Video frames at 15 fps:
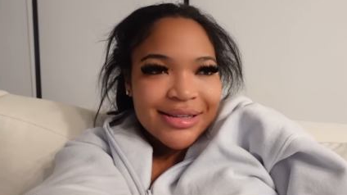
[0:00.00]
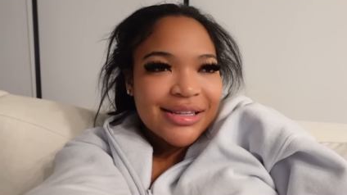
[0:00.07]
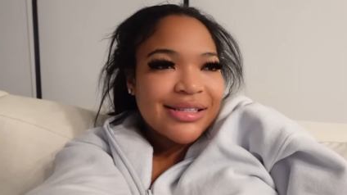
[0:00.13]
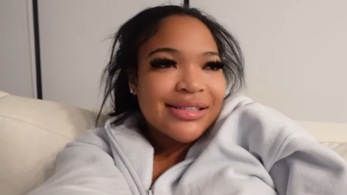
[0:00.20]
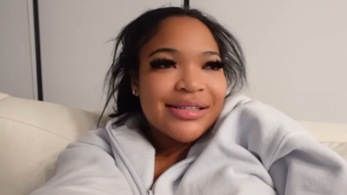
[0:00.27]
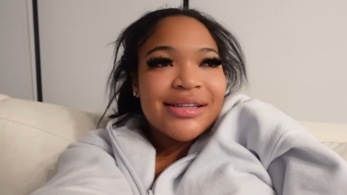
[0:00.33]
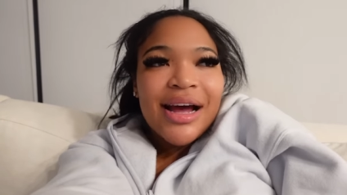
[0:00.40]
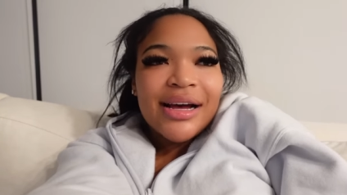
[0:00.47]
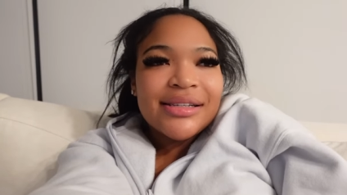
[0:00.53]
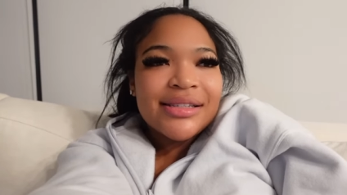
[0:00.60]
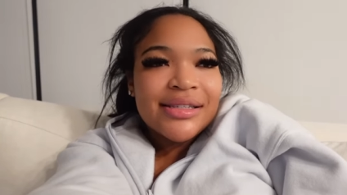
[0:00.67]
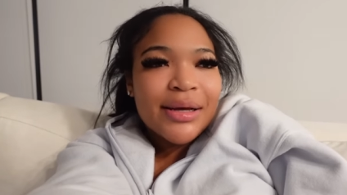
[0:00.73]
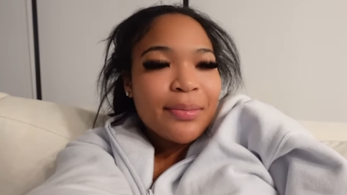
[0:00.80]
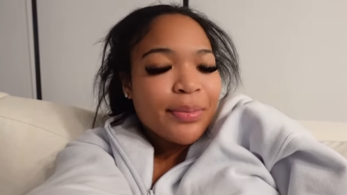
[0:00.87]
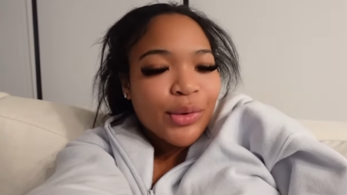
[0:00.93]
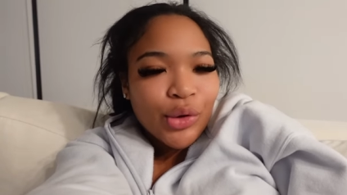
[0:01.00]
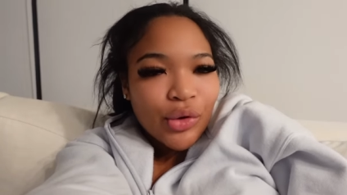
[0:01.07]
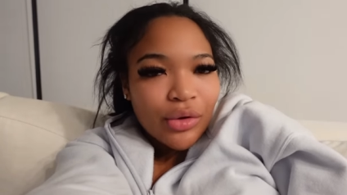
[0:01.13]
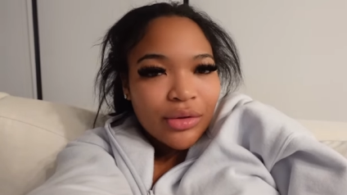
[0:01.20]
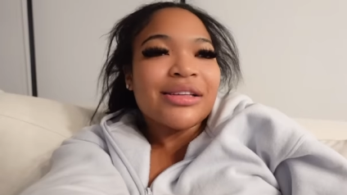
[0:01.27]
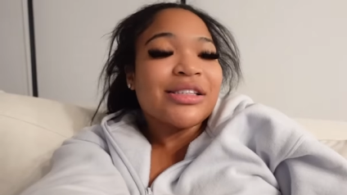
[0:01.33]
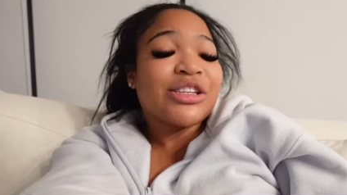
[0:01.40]
This is not
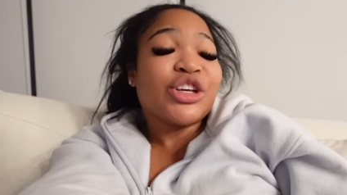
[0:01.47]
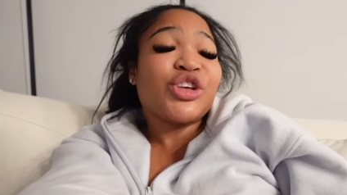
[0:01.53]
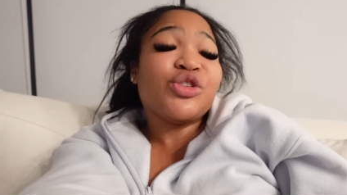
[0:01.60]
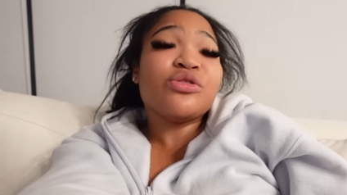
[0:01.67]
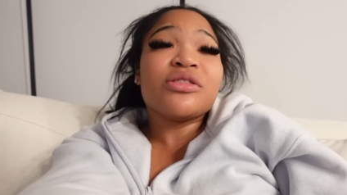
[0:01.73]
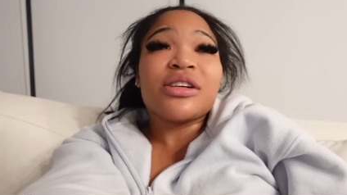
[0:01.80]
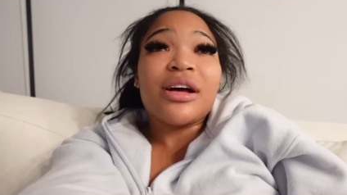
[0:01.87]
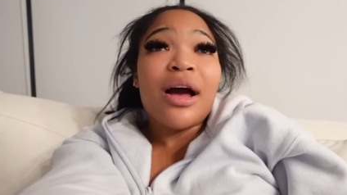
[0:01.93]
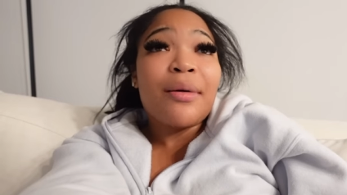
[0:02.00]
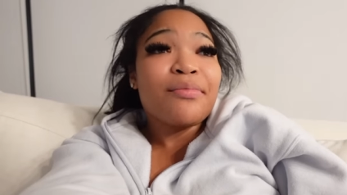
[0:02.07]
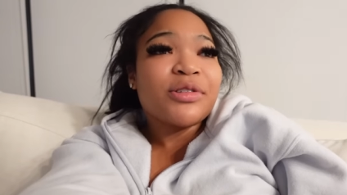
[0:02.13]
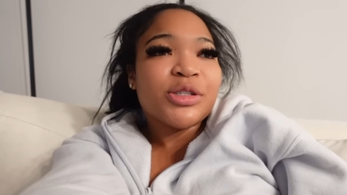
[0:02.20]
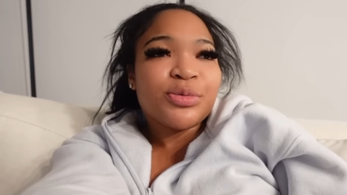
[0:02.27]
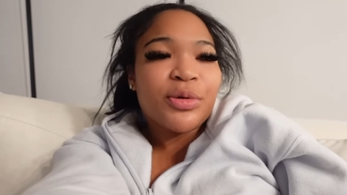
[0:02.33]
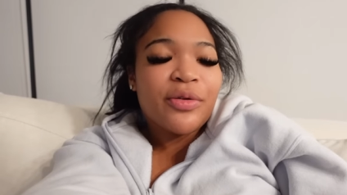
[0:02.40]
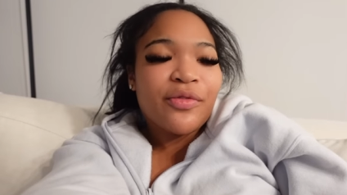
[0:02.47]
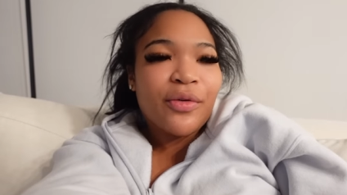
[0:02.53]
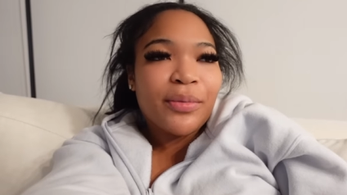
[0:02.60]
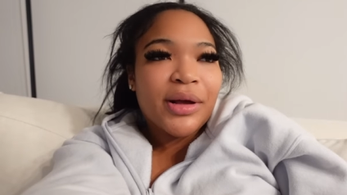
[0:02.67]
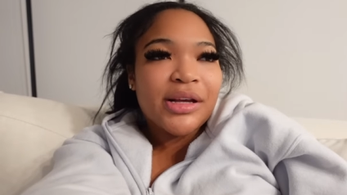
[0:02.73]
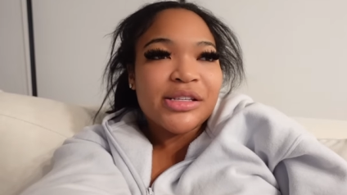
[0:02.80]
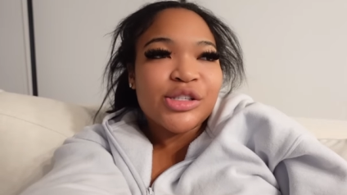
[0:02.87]
simple. It's a huge accomplishment for
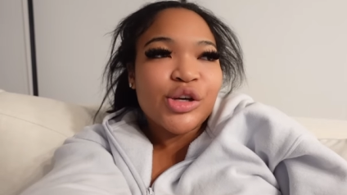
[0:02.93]
me.